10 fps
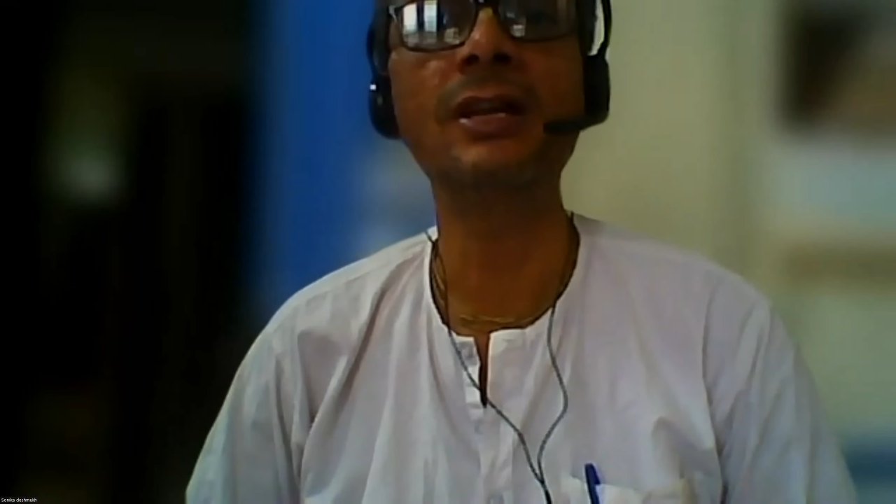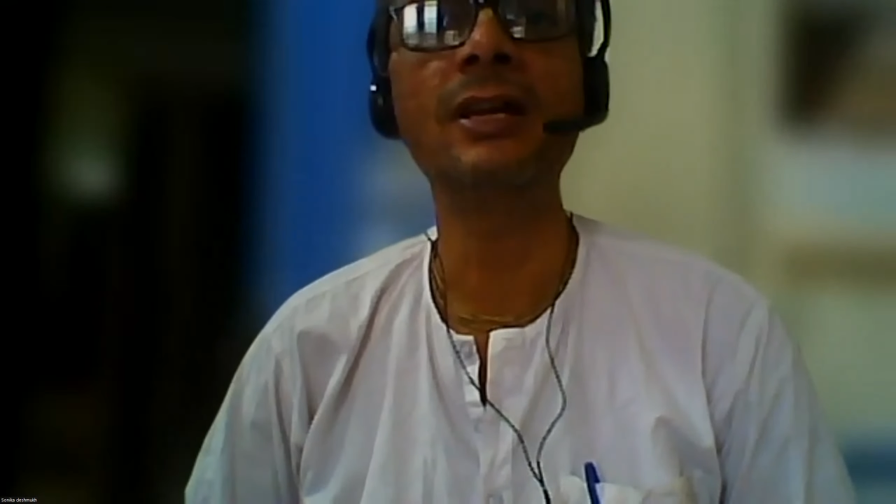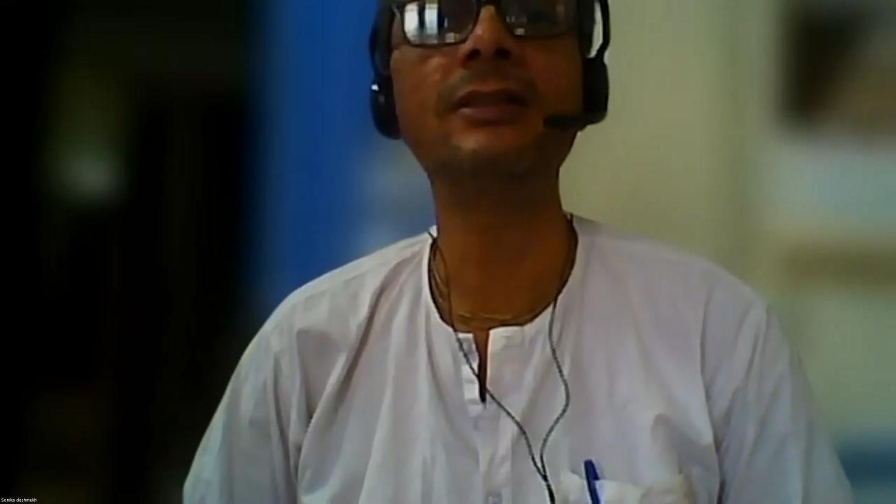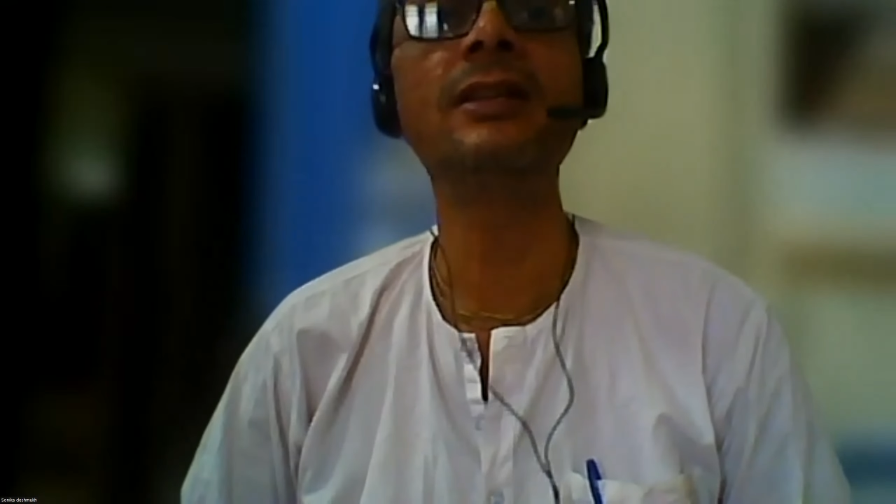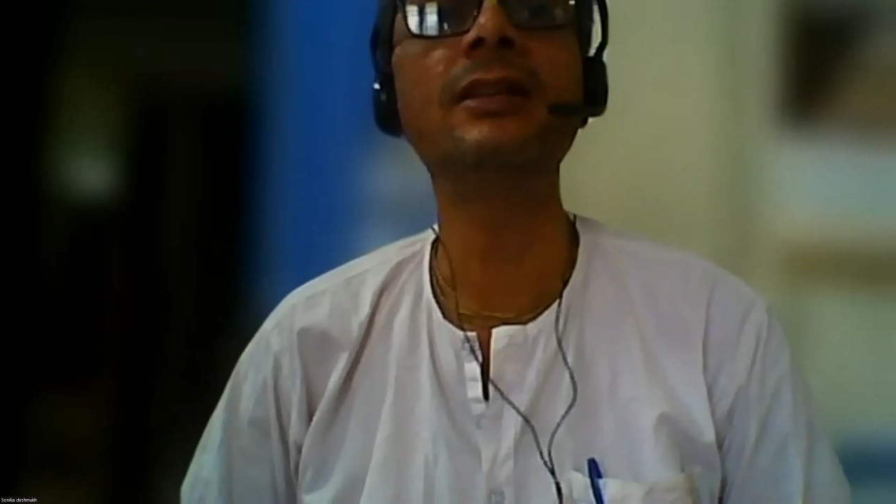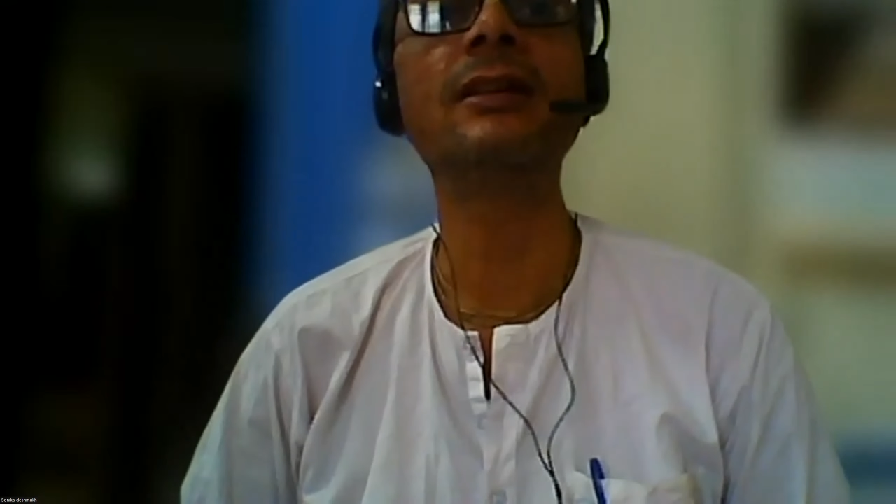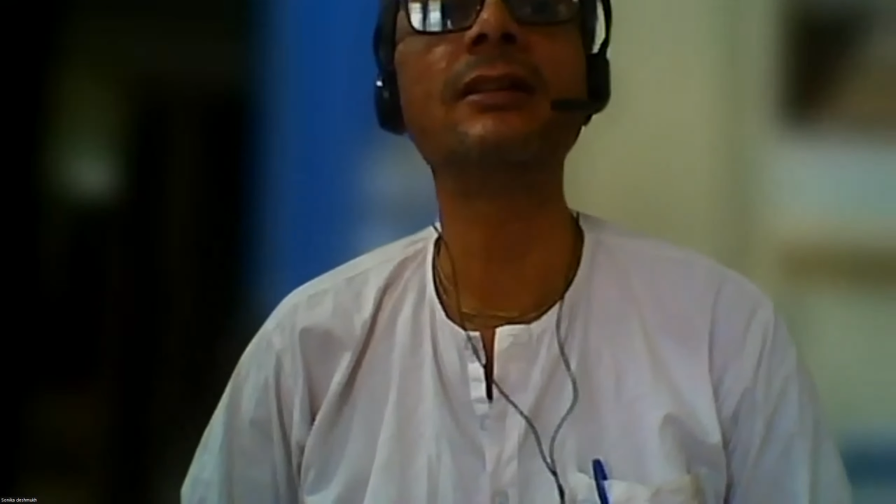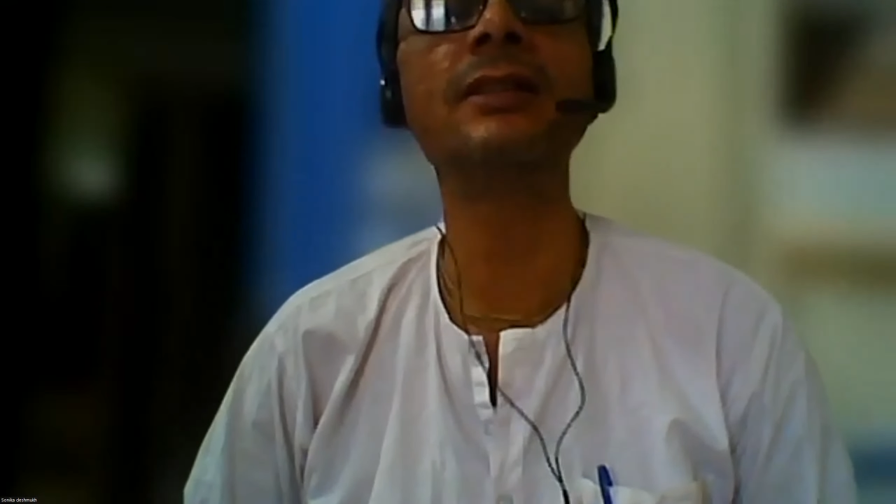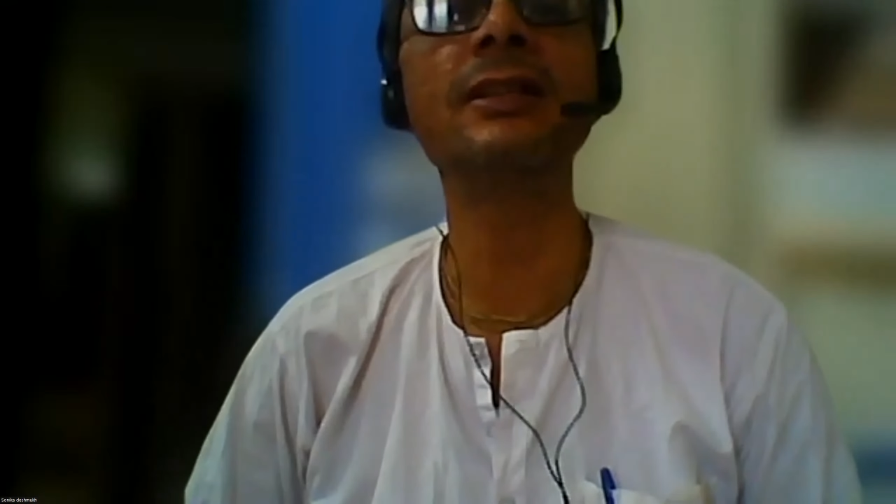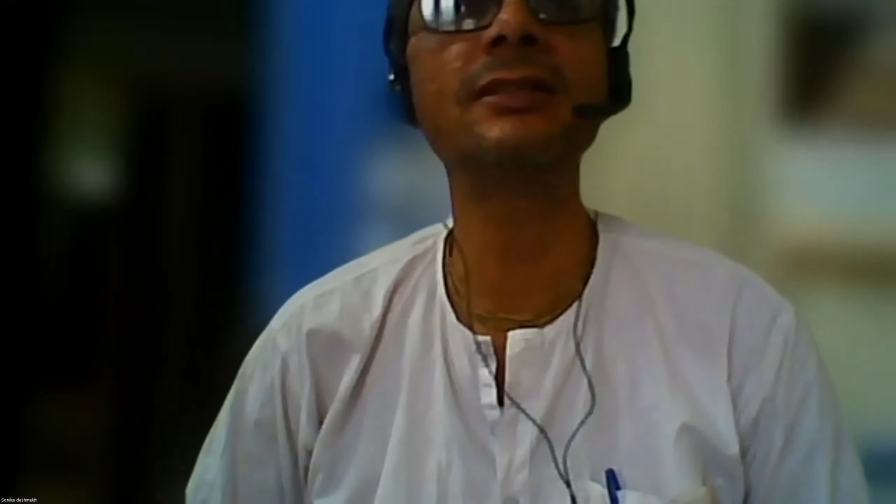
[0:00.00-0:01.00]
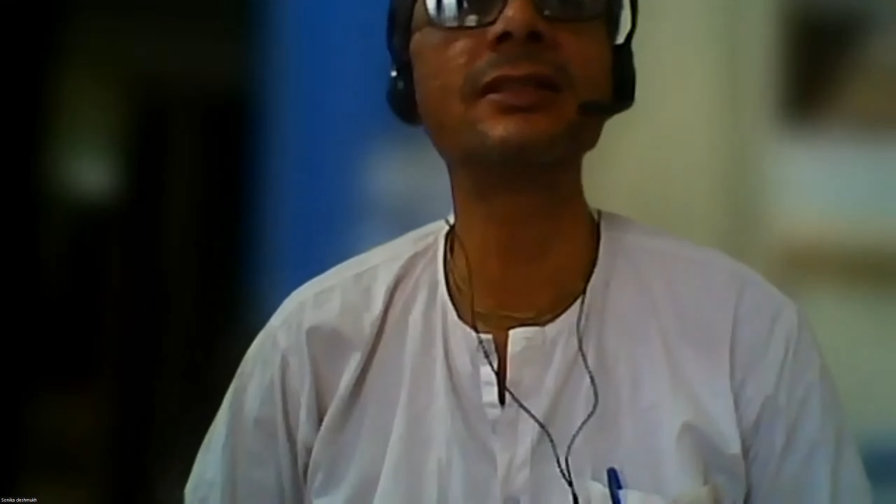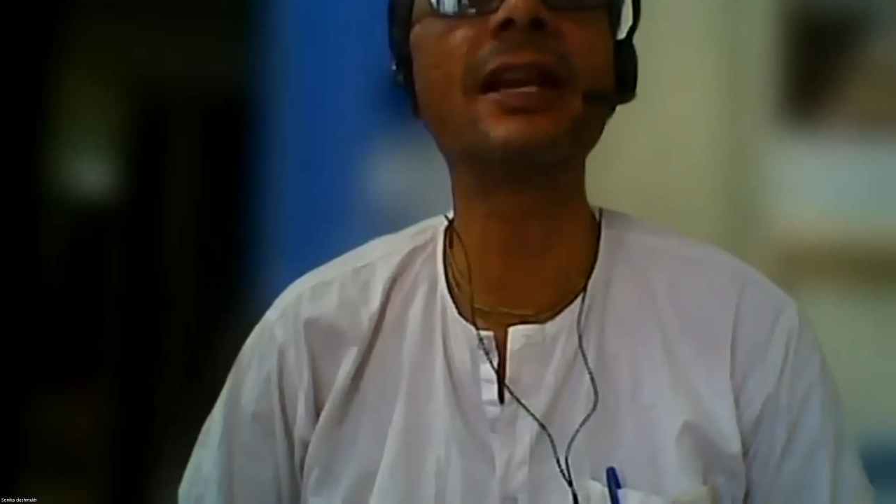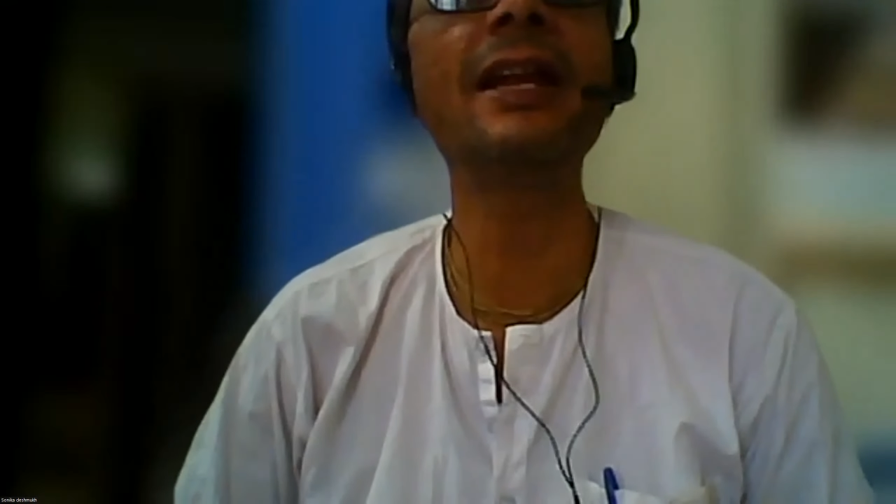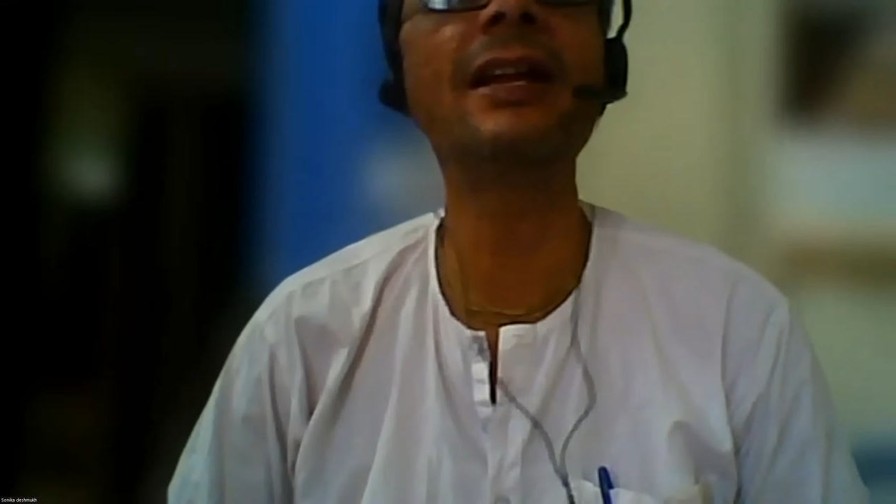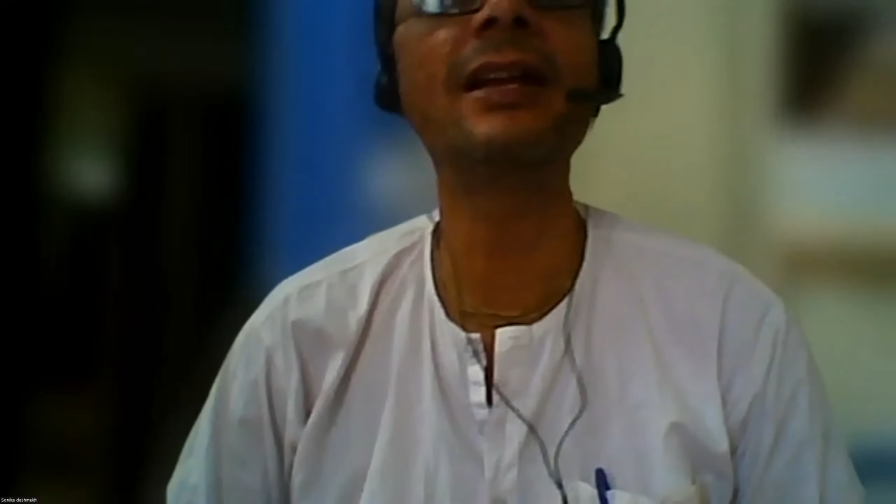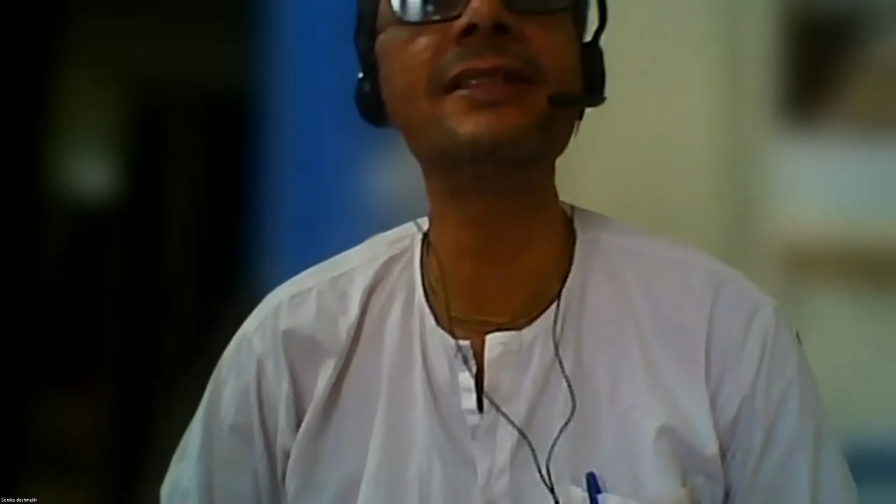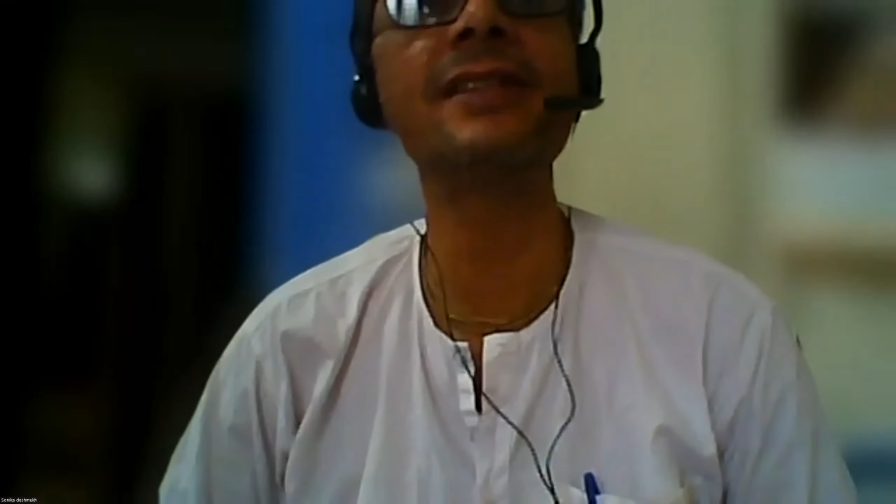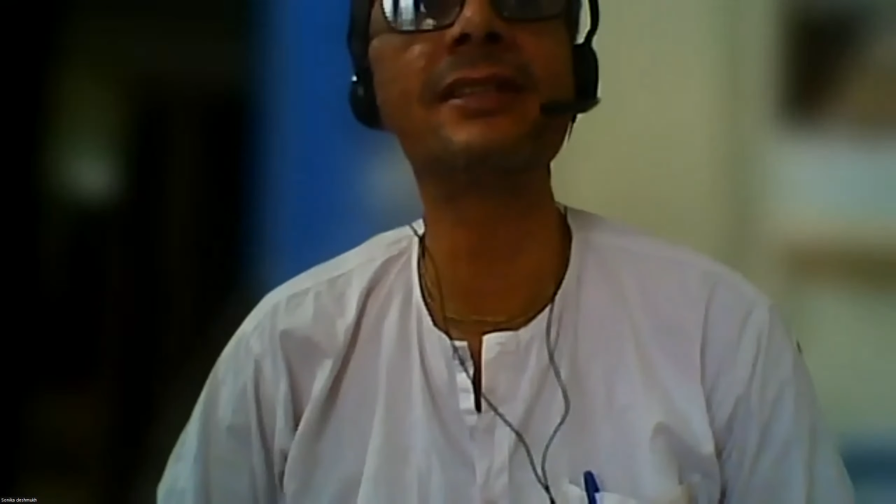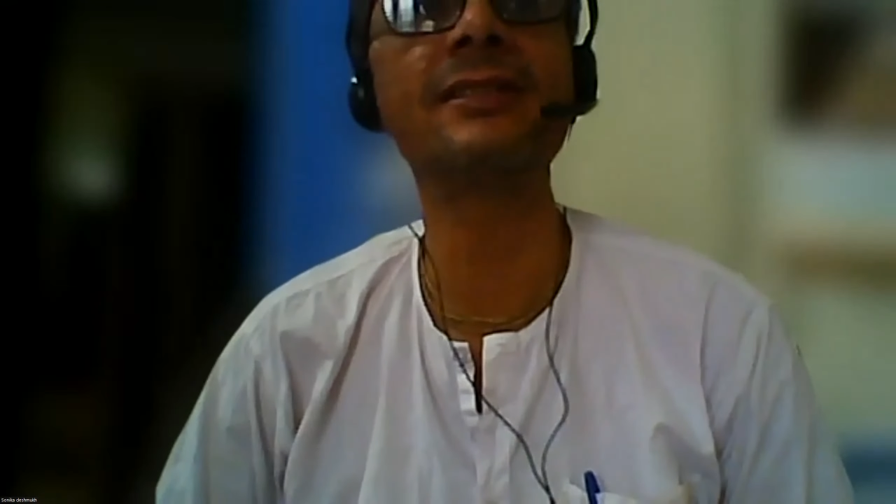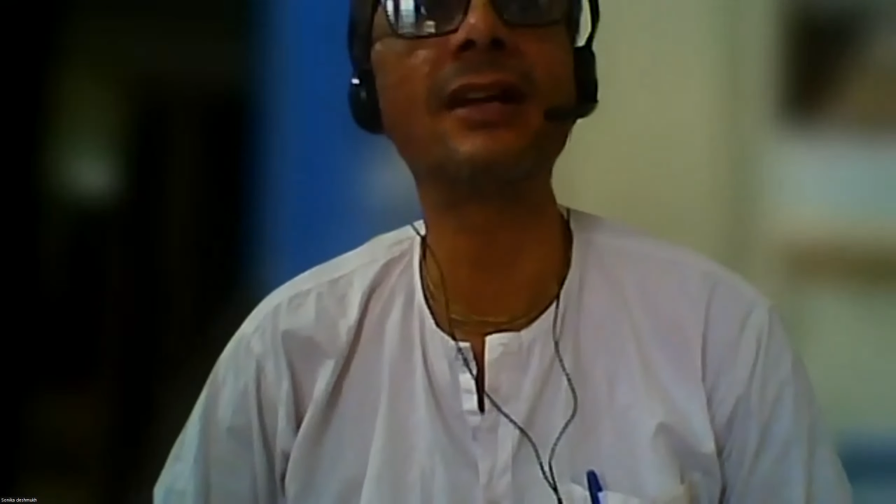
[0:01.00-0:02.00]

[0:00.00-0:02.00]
these three kleshas: